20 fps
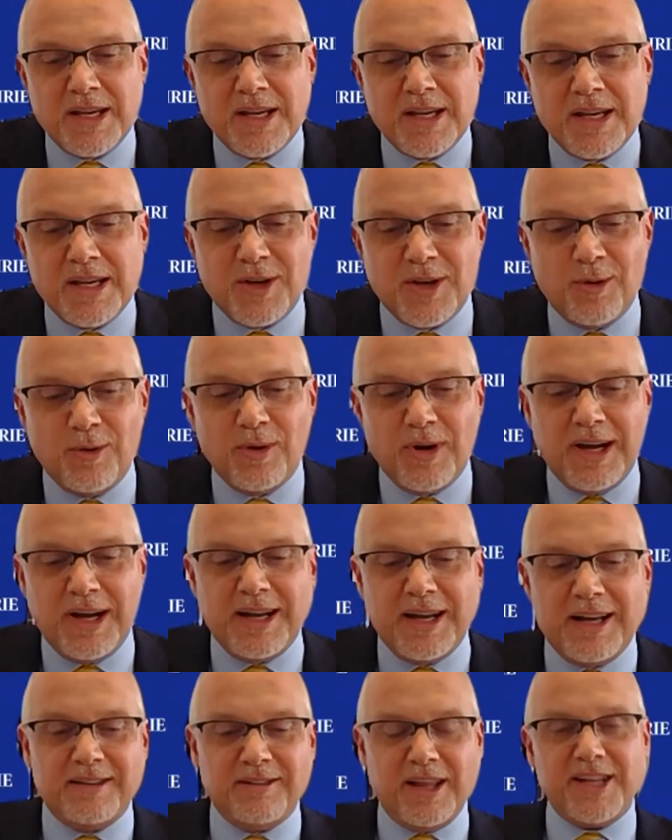So
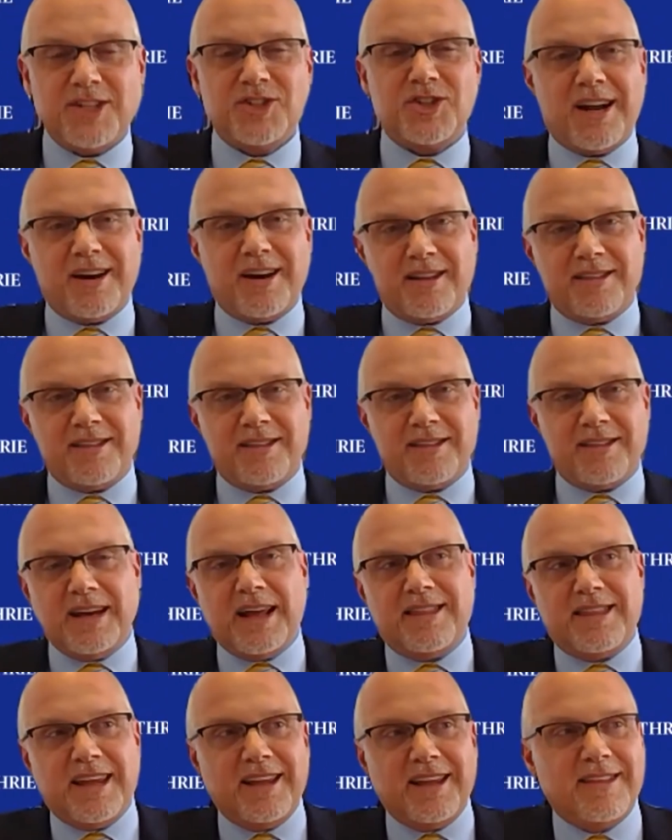like Jonathan, I
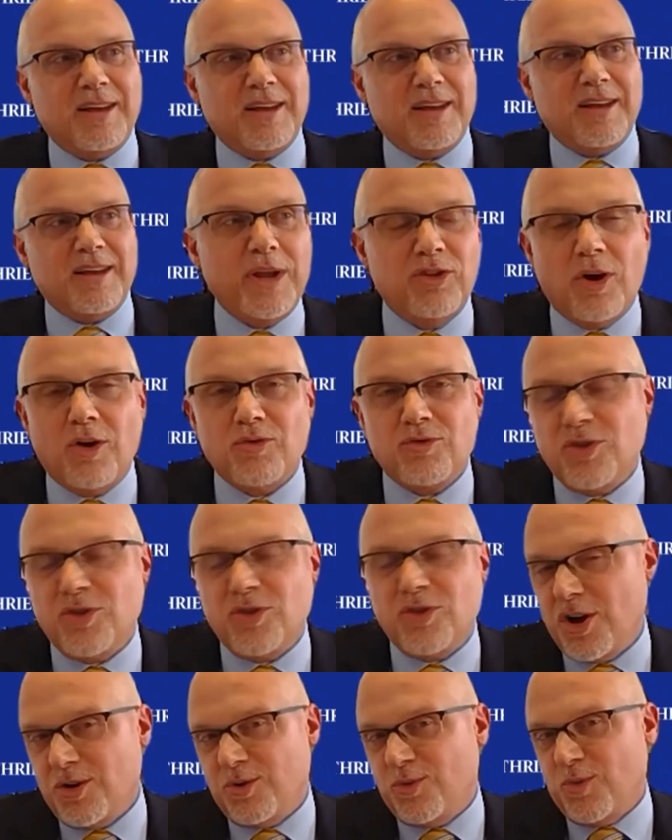think that we don't
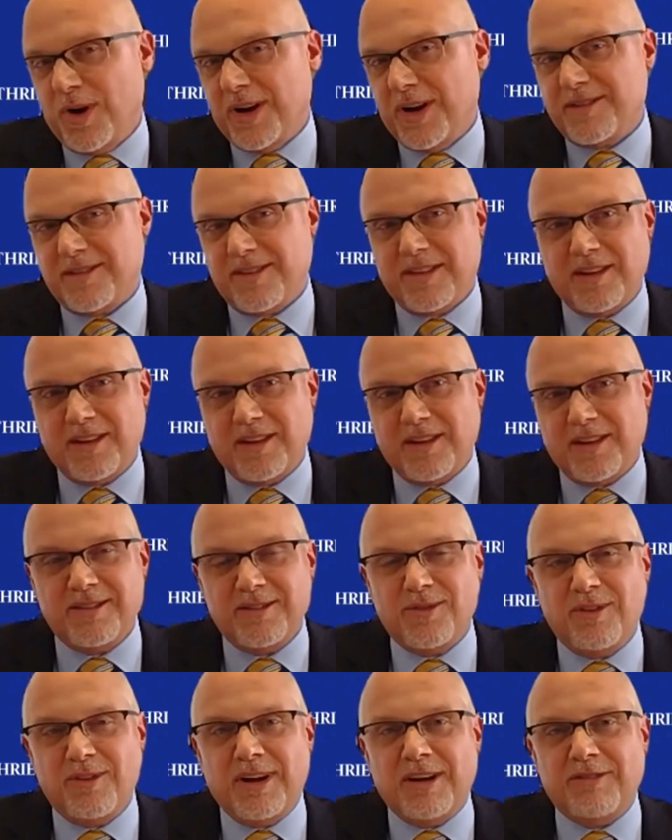know what the
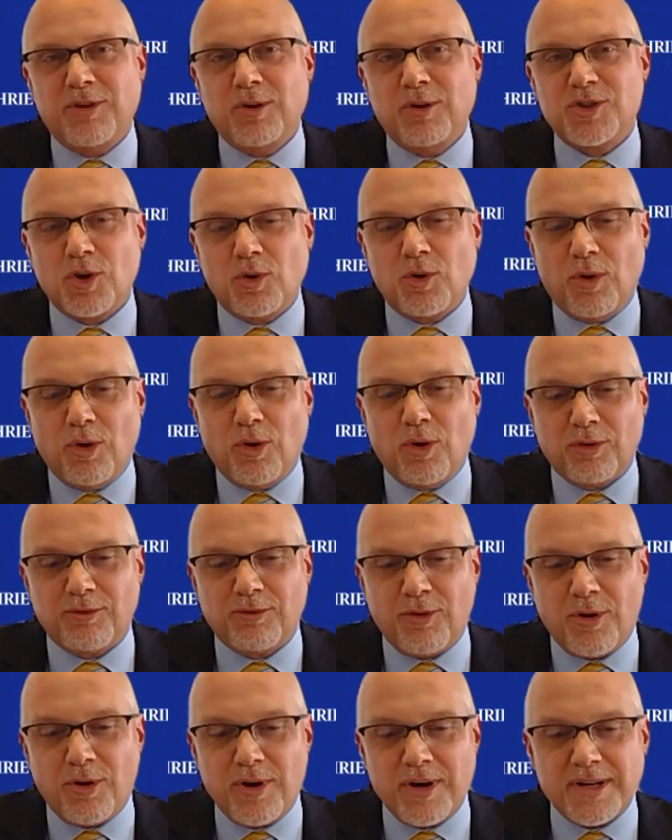future will
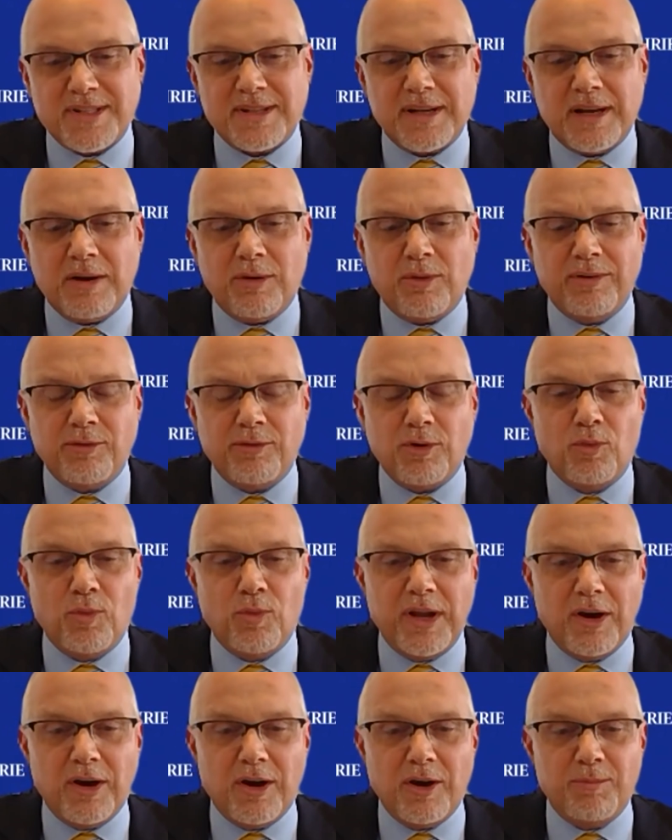hold for us. However,
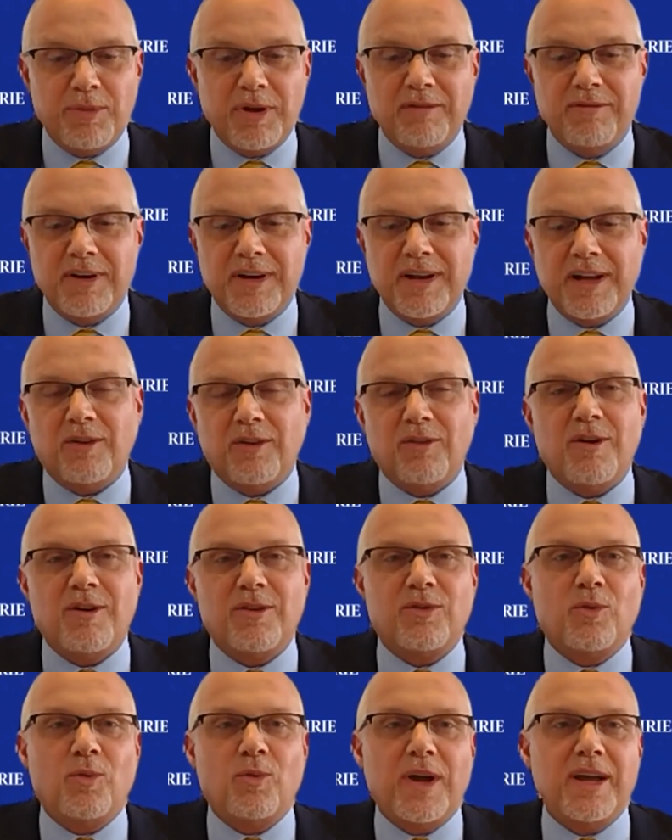we are pivoting
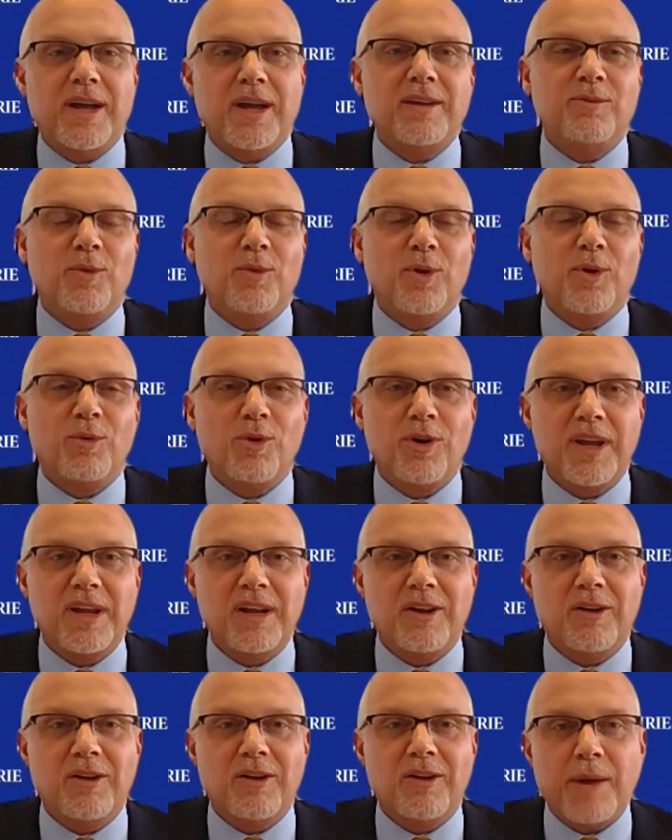along the way. We're
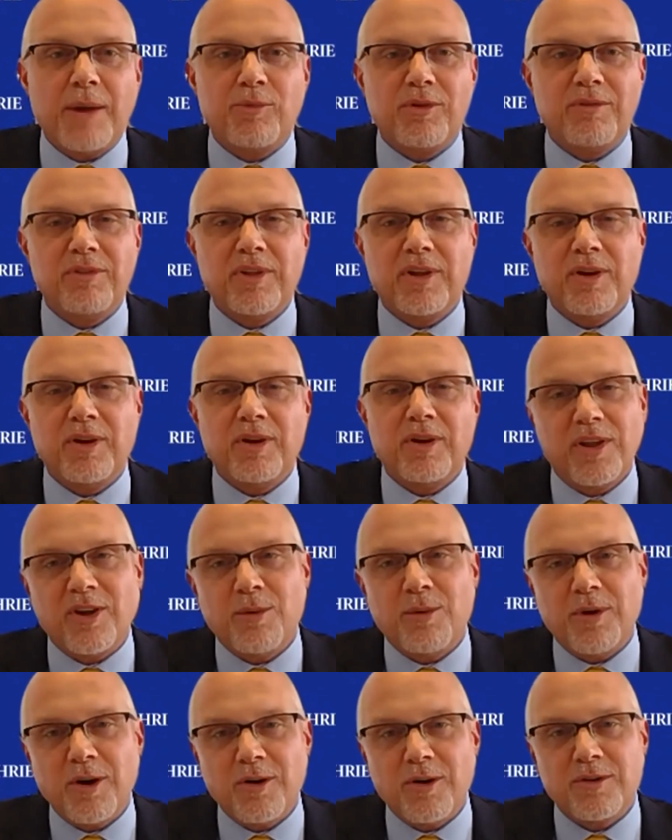working collaboratively with
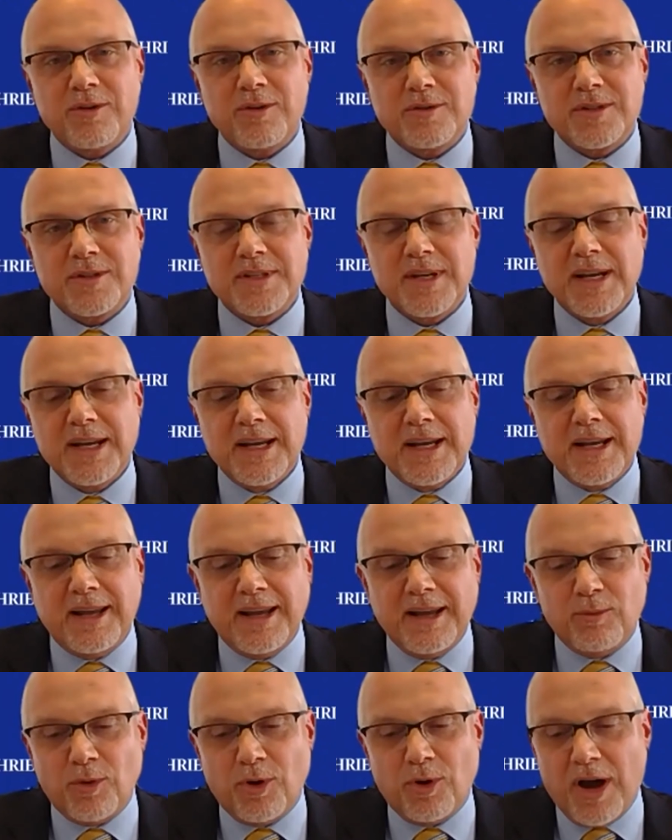our partners,
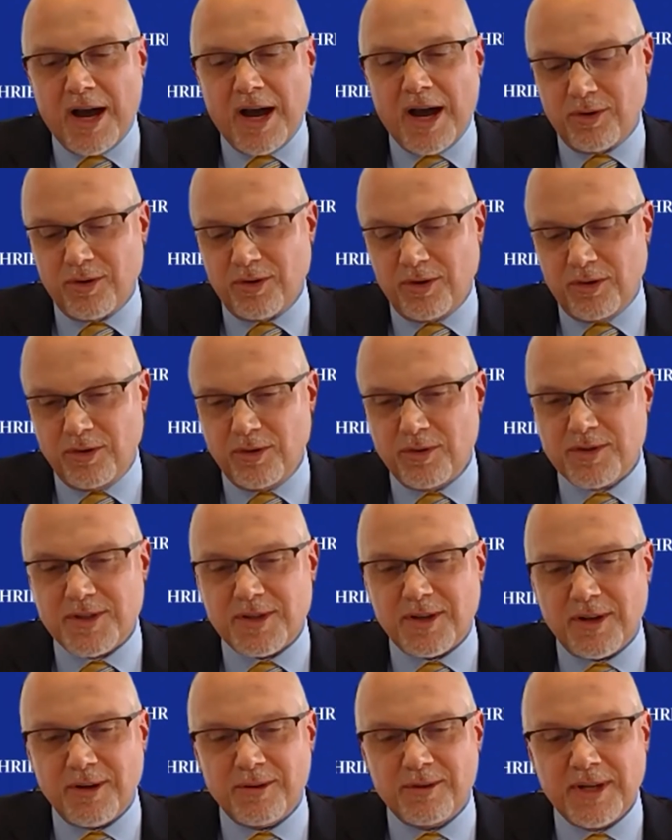and we're honored to do
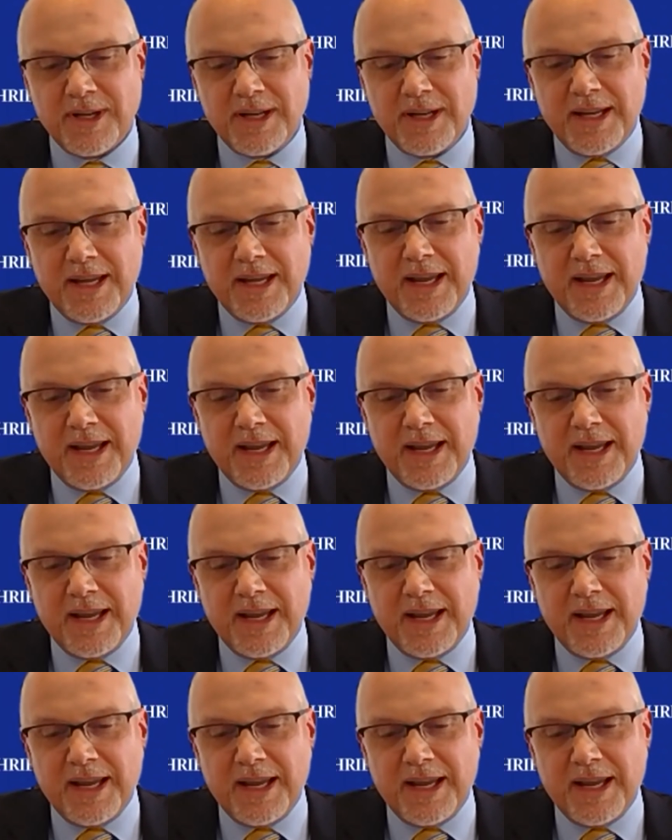so.